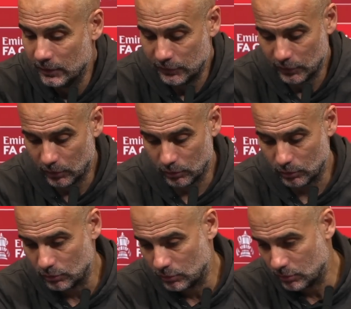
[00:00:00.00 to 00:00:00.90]

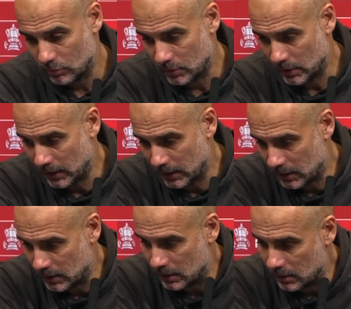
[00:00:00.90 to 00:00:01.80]
So,
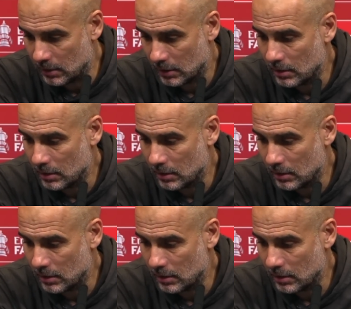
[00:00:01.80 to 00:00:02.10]
and